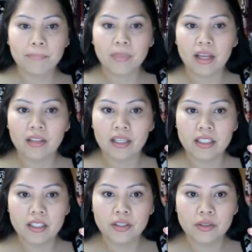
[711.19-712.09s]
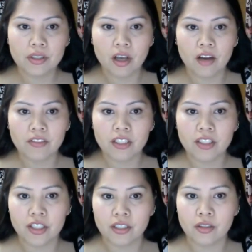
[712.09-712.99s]
I like to use Soft and
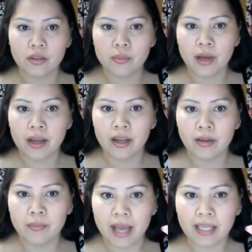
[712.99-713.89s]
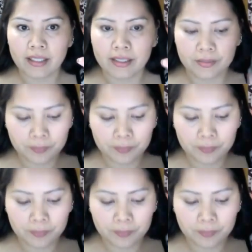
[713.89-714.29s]
Gentle by M.A.C.